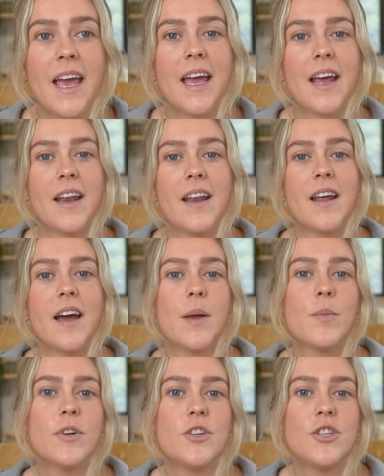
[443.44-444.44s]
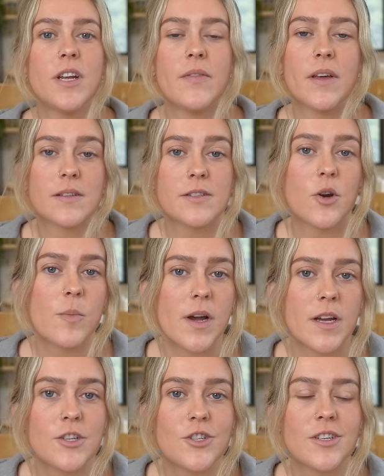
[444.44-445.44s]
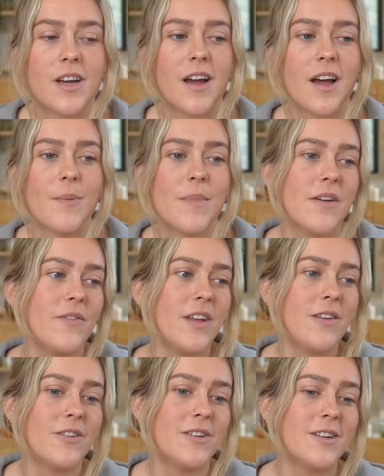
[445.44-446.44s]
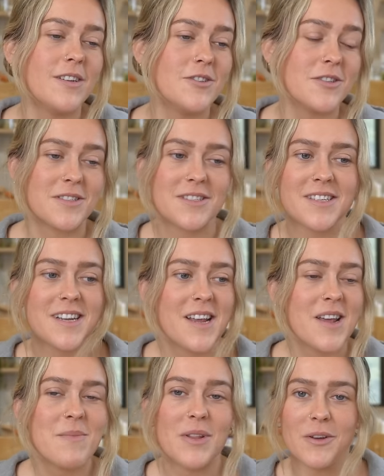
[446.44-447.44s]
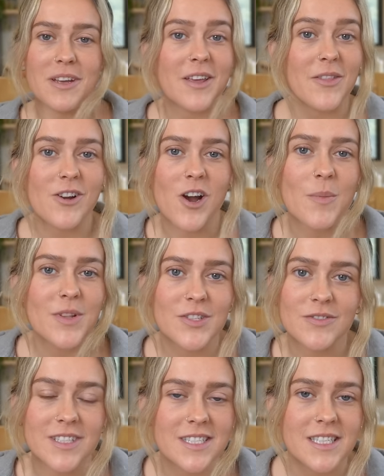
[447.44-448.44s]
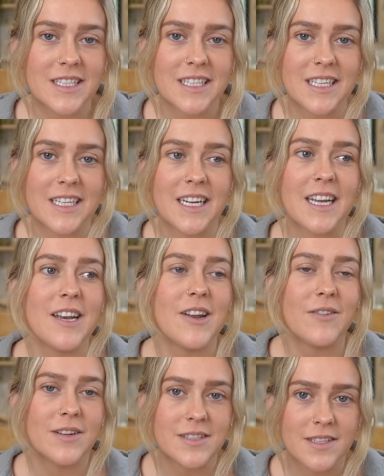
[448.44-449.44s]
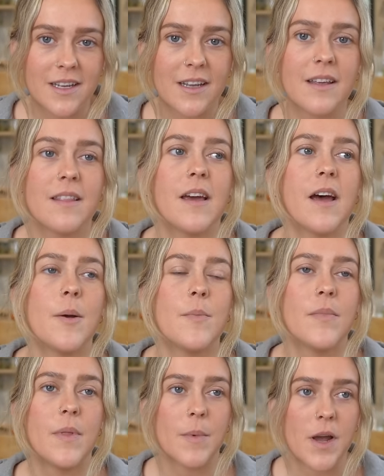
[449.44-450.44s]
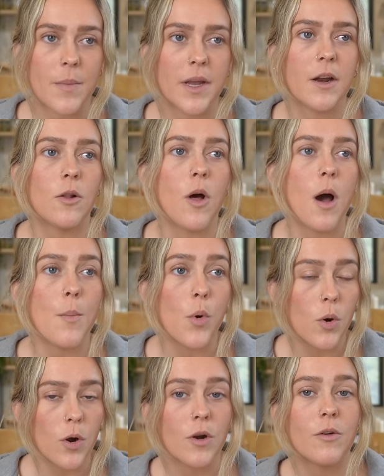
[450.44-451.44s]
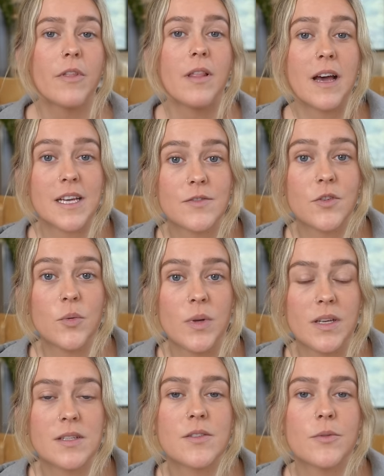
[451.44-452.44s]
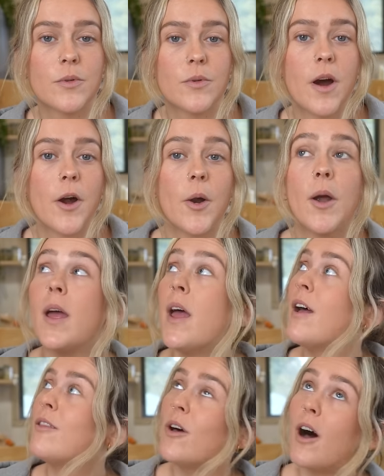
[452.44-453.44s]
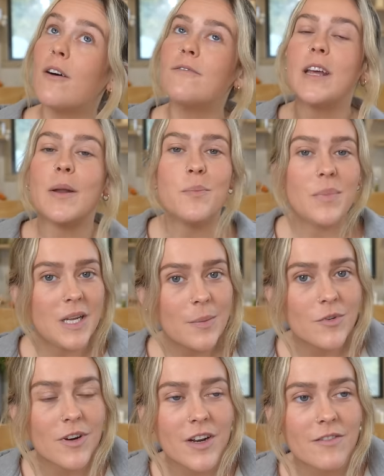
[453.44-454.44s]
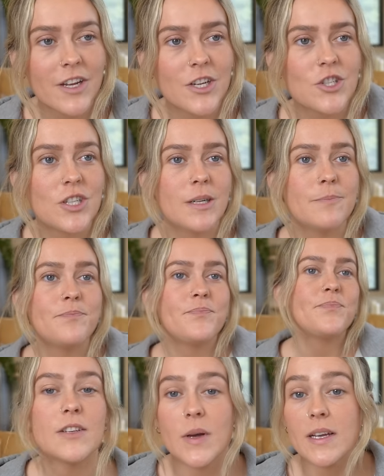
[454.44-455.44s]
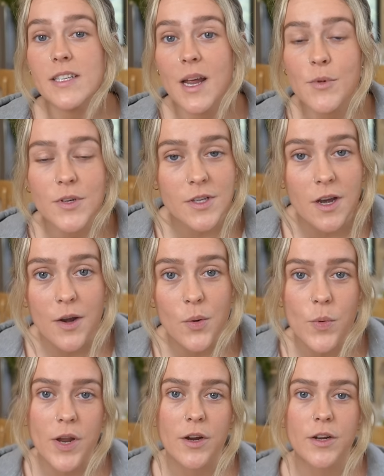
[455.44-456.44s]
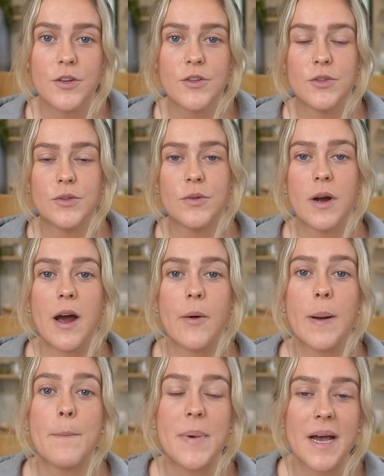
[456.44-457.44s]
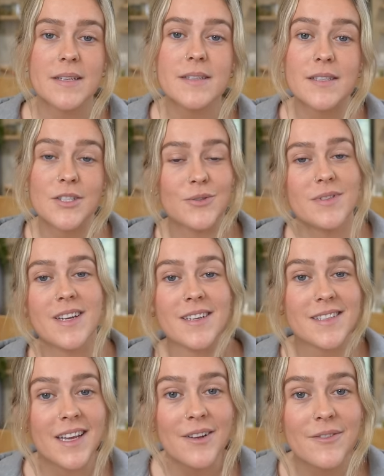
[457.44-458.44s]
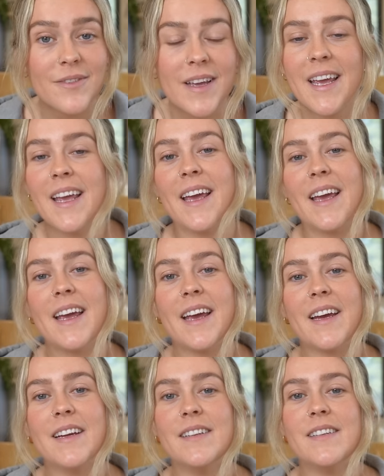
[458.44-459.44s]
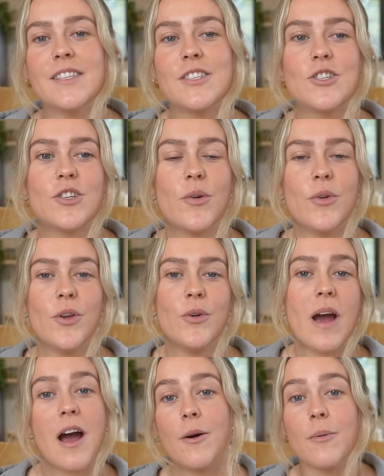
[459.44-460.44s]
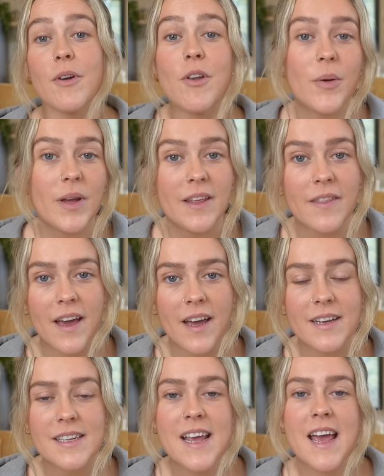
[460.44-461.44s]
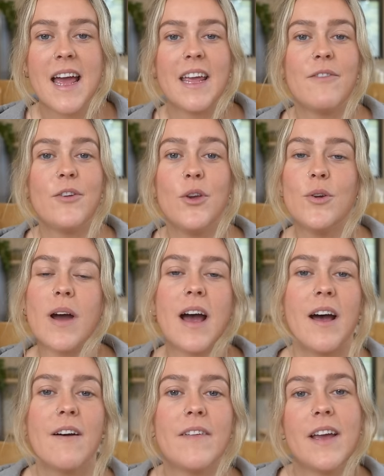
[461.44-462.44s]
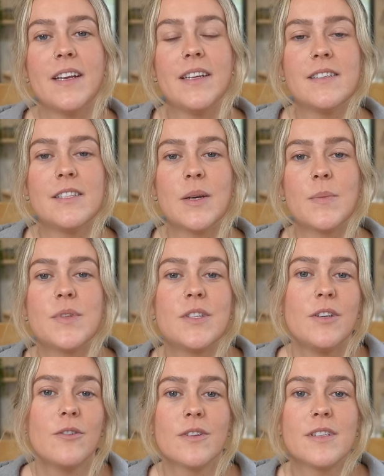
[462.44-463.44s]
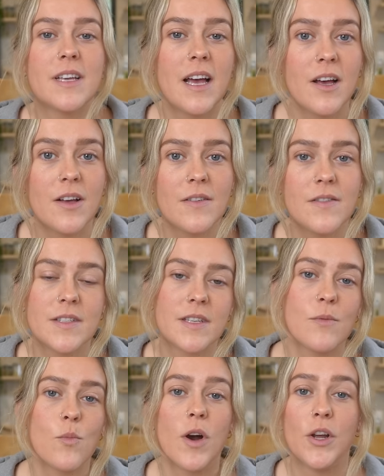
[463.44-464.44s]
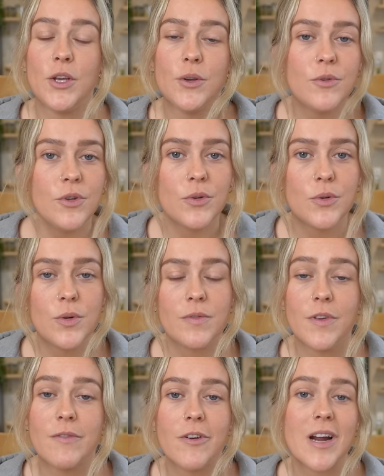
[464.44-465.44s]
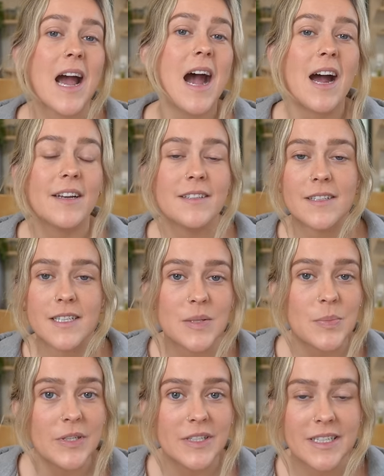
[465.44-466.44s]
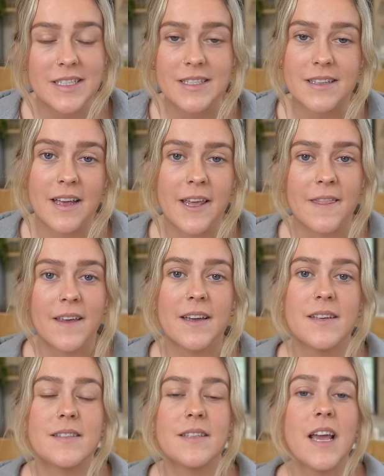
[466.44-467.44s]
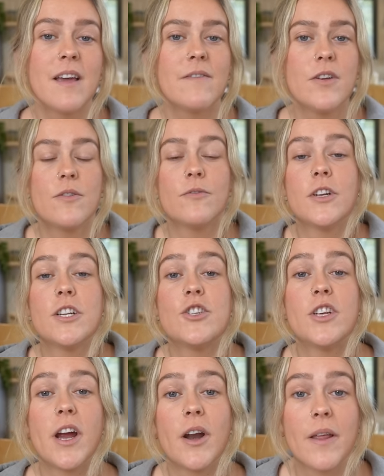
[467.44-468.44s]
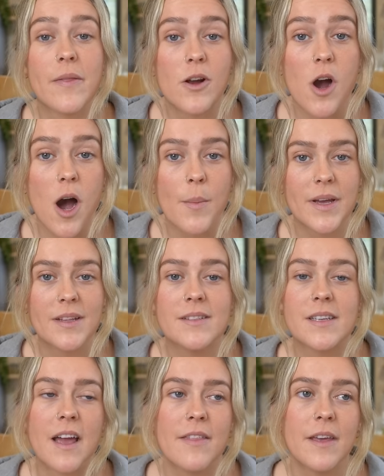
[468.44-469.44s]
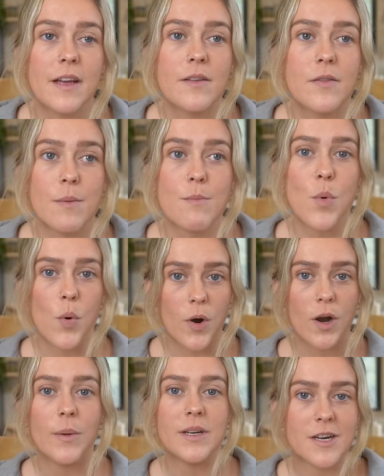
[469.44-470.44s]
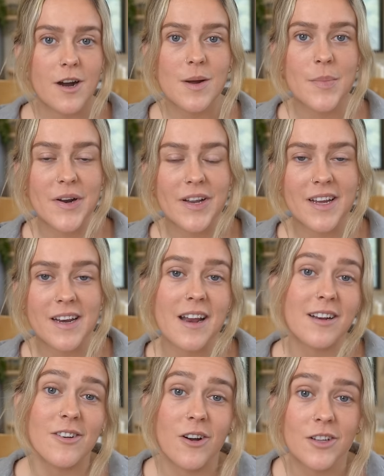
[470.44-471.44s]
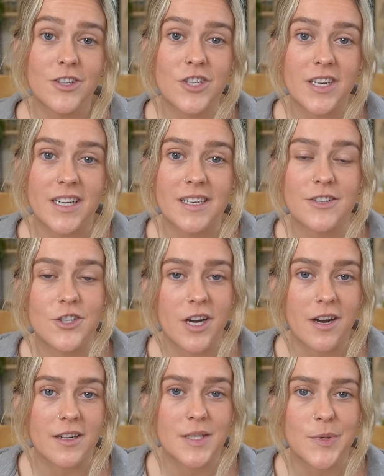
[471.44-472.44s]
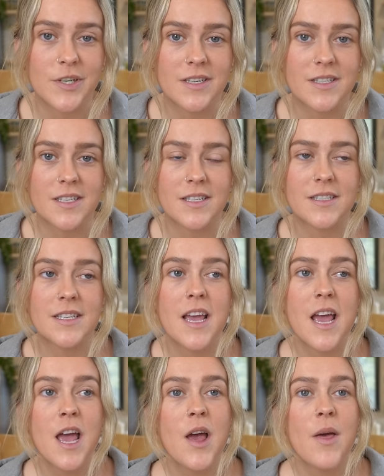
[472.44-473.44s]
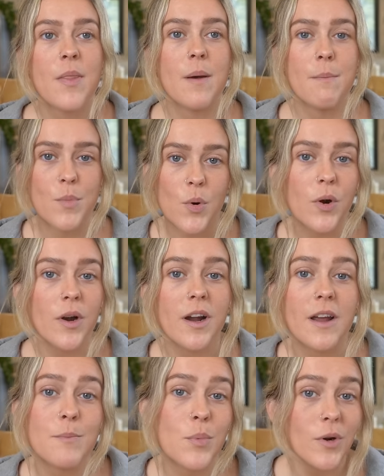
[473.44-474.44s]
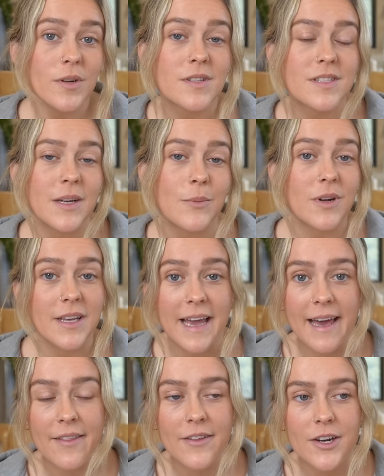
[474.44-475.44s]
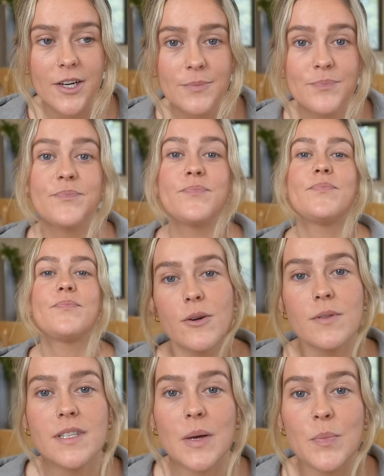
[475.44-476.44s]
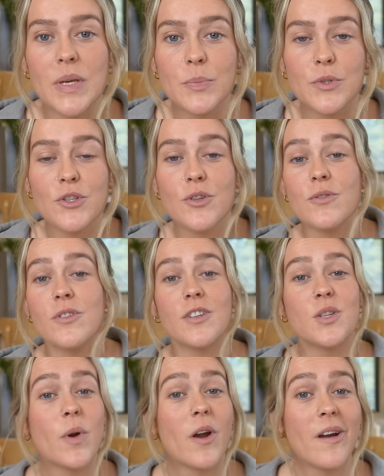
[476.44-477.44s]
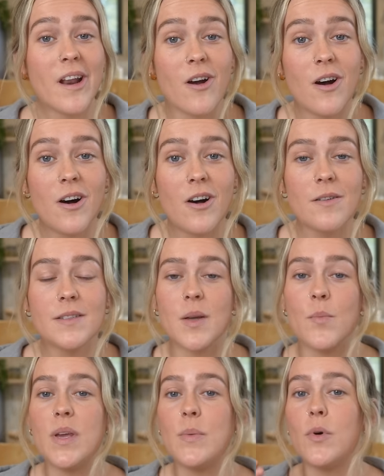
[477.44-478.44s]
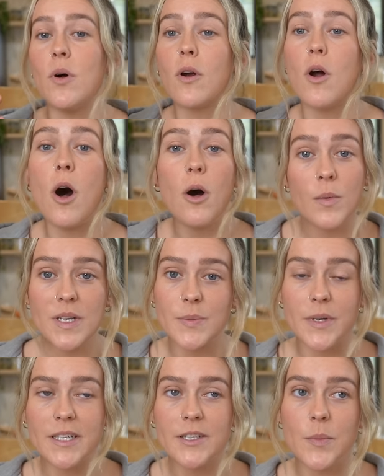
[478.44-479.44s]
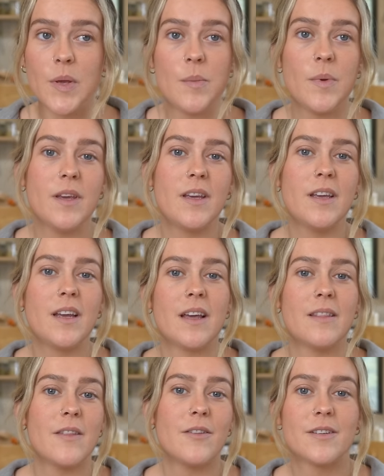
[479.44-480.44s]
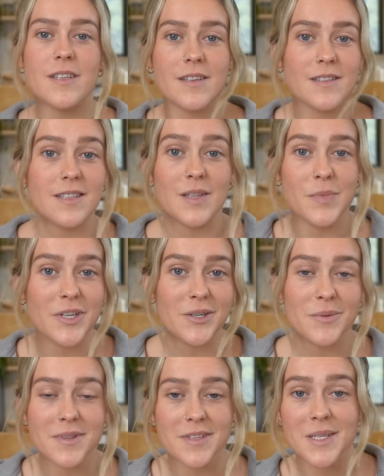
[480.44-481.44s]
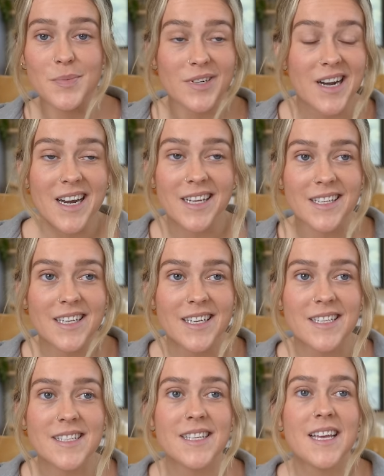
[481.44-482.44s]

and I appreciate that so much. Um, I've even just been looking at the comments recently, noticing um, them coming in a lot more over the last few weeks through our loft and beam renovation. So as time goes on, we are gonna do our best to stay safe and show you how we're doing that. If you have any tips yourselves, what you do, if you've ever had an experience like this, feel free to share it in the comments. I think the more we talk about it, acknowledge it, and share our experiences, the more importance it will gather. I know some people choose not to wear it at all. Some people are always wearing their PPE, and then there's us in the middle with the sporadicness.